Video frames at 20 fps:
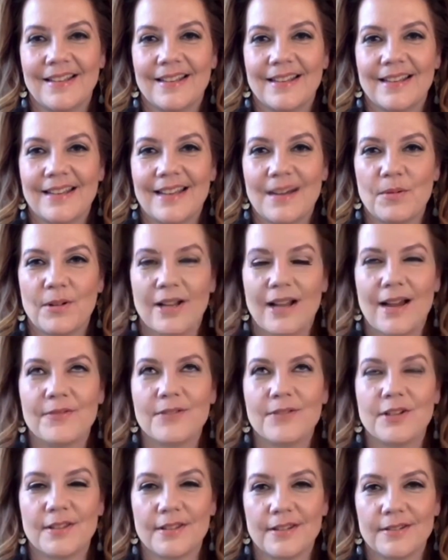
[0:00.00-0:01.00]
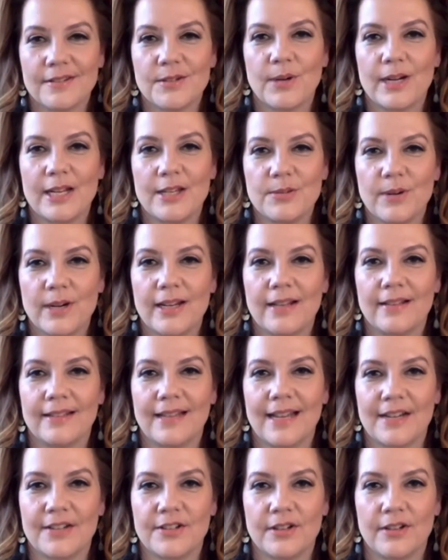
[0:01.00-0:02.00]
Yeah, well, after the 2020
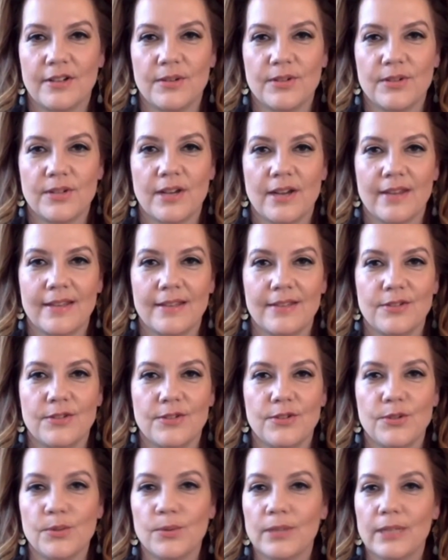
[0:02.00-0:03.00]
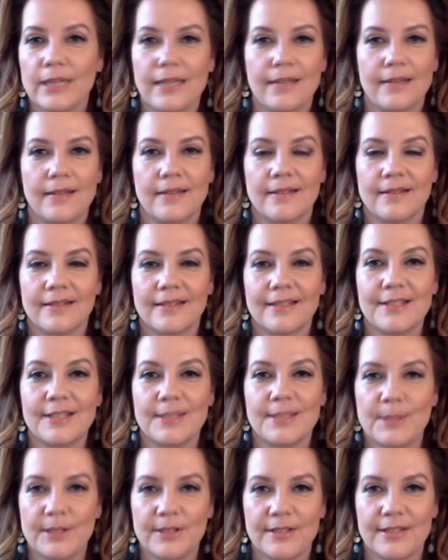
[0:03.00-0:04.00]
election, you saw these dueling
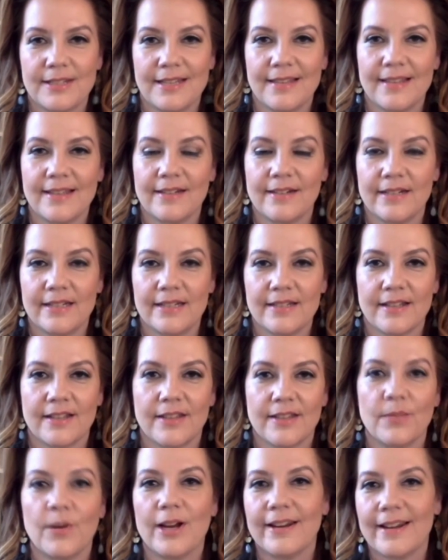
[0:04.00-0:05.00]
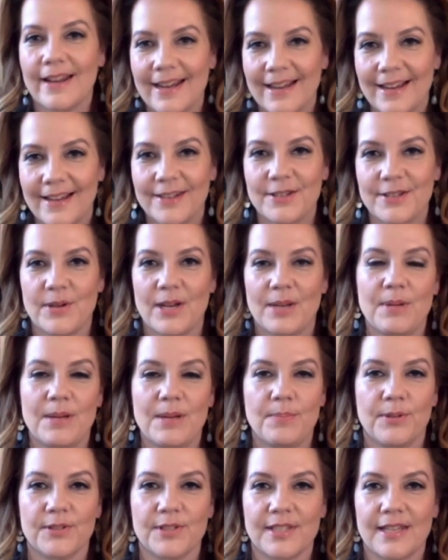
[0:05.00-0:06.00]
conspiracy theories. On the one hand, you had
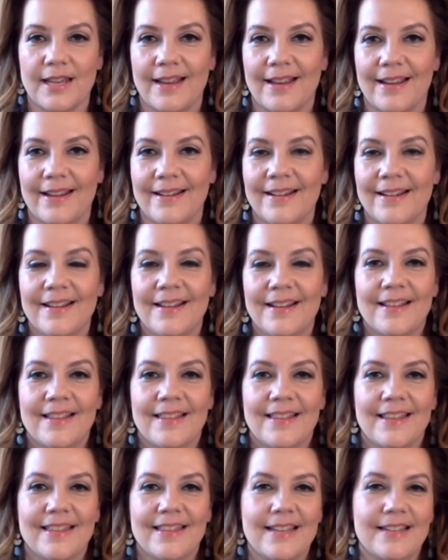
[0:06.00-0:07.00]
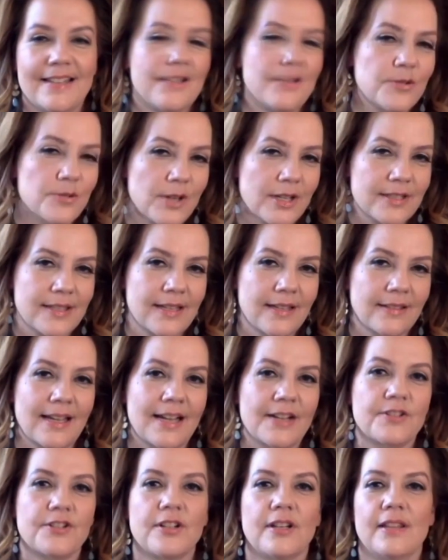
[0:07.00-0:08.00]
people say that they didn't trust the
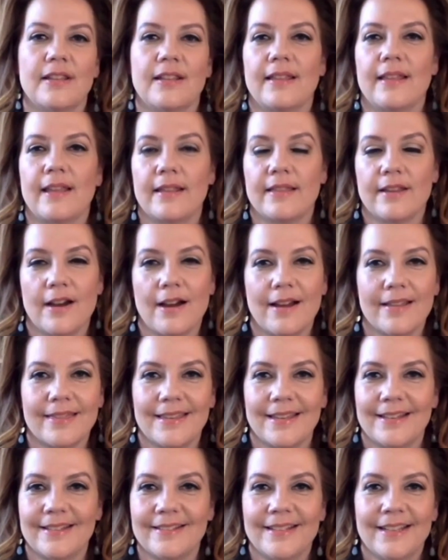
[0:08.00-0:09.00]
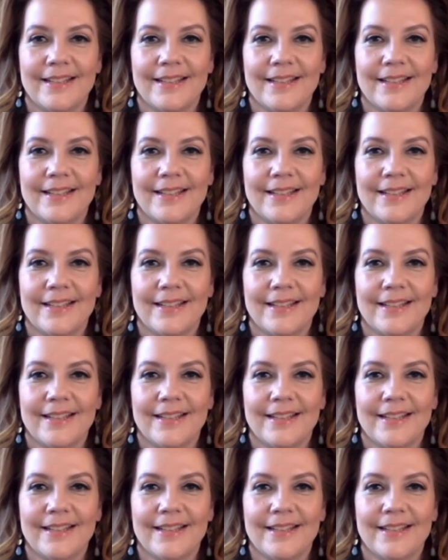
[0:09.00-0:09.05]
election and that they thought that,